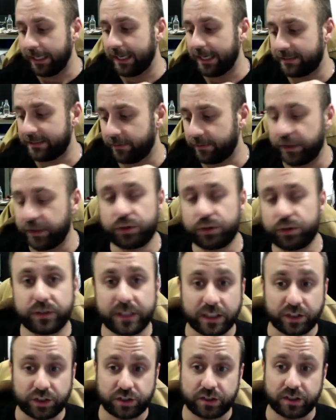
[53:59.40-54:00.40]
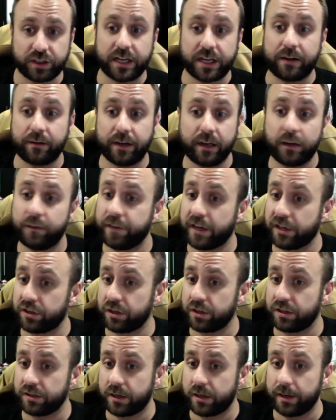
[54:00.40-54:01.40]
it's a visual dictionary of
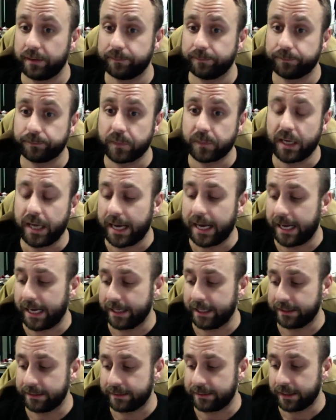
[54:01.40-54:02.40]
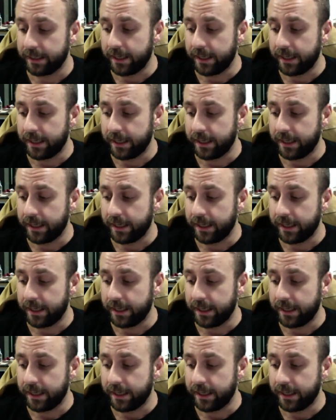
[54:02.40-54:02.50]
fashion design, and